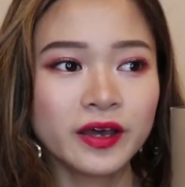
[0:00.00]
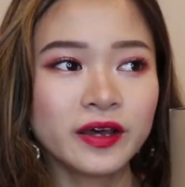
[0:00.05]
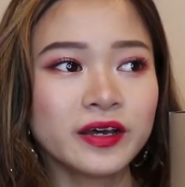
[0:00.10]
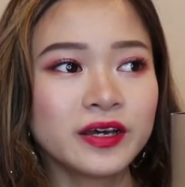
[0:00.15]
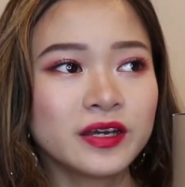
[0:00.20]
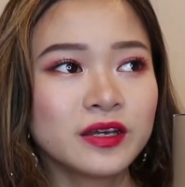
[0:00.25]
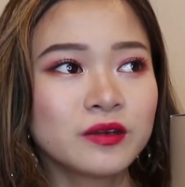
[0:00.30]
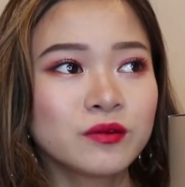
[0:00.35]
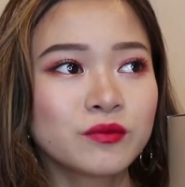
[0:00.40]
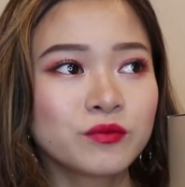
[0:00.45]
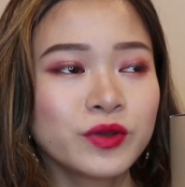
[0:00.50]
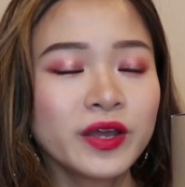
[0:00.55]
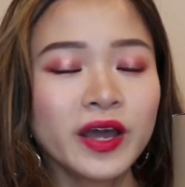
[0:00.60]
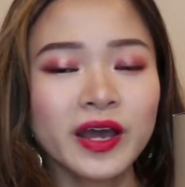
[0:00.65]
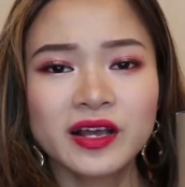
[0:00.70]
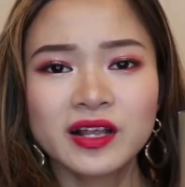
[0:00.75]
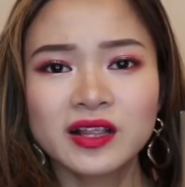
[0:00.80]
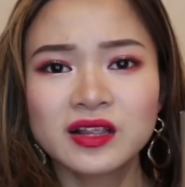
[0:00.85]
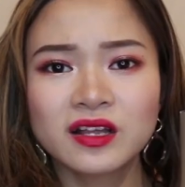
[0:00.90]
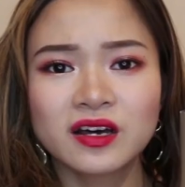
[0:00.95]
And we
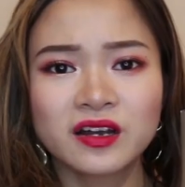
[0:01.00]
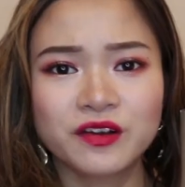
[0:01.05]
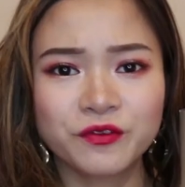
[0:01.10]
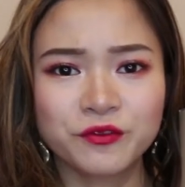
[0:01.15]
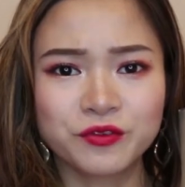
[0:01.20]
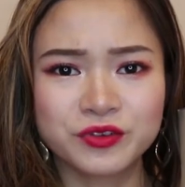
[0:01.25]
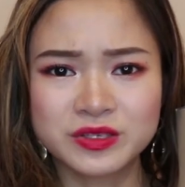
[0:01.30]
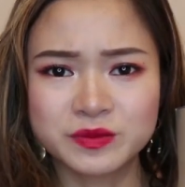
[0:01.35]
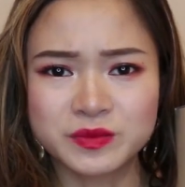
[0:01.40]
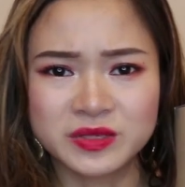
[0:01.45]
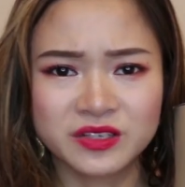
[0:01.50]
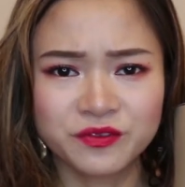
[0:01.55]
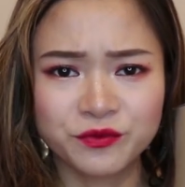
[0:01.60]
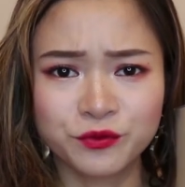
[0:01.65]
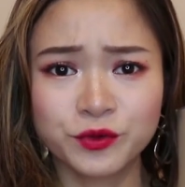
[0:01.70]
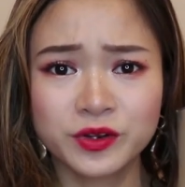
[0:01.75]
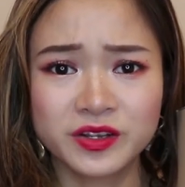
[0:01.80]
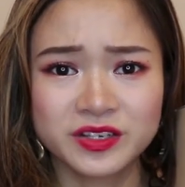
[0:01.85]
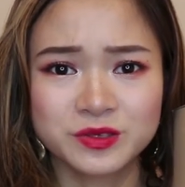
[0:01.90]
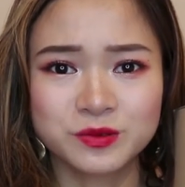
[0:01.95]
had a lot of Christmas
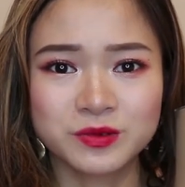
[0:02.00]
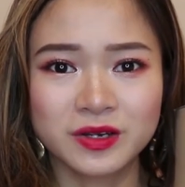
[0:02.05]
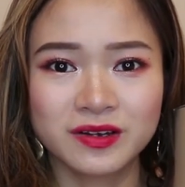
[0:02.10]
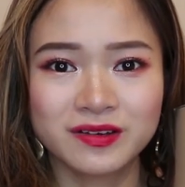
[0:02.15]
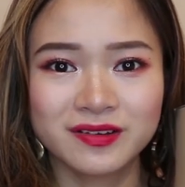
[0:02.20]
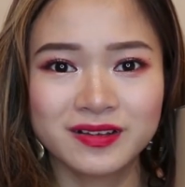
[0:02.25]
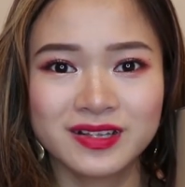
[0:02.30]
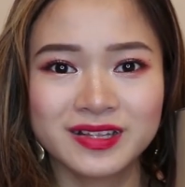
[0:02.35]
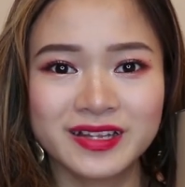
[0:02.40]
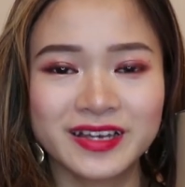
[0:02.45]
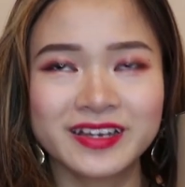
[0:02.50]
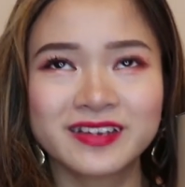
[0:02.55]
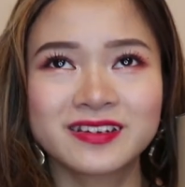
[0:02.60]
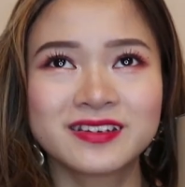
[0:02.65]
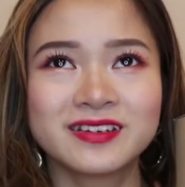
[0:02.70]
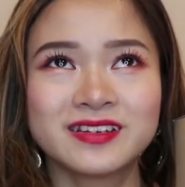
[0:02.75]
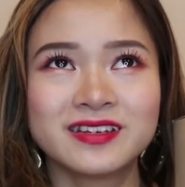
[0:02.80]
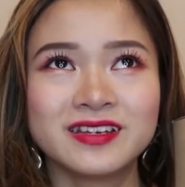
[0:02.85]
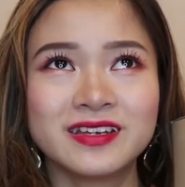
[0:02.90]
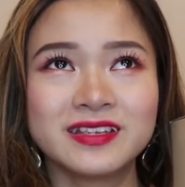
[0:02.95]
food as well.
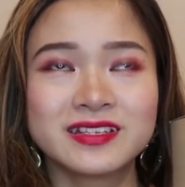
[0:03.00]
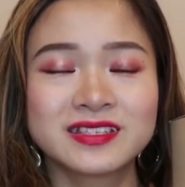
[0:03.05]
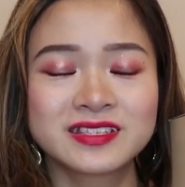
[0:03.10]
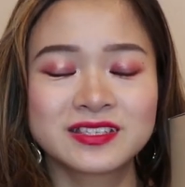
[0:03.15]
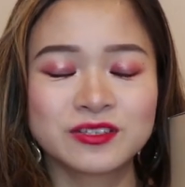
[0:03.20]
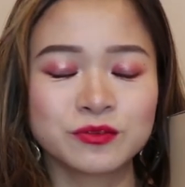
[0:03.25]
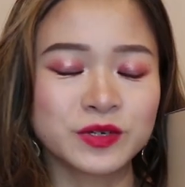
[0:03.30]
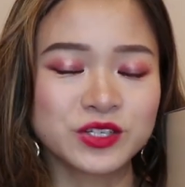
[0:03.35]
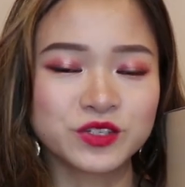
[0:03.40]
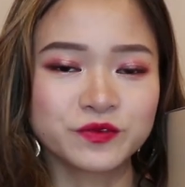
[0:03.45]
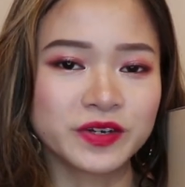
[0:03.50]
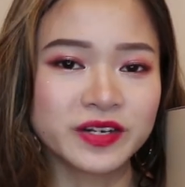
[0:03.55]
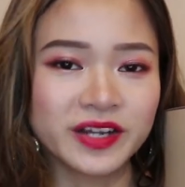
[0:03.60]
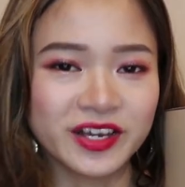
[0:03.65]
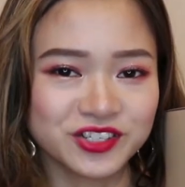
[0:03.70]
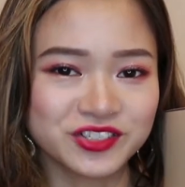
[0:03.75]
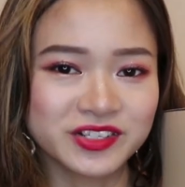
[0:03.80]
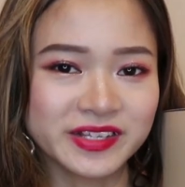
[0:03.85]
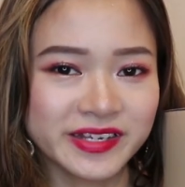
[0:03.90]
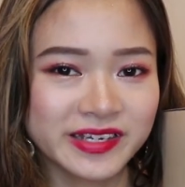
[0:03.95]
Like it's so much fun
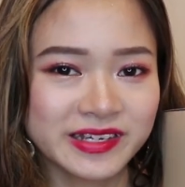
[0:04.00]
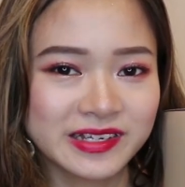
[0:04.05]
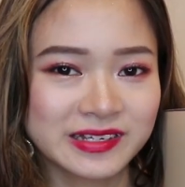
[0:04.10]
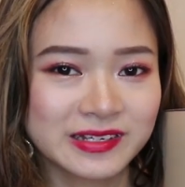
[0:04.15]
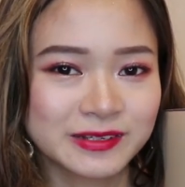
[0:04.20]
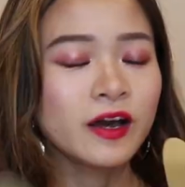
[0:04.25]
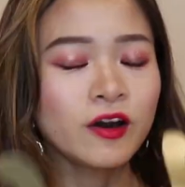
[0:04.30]
actually.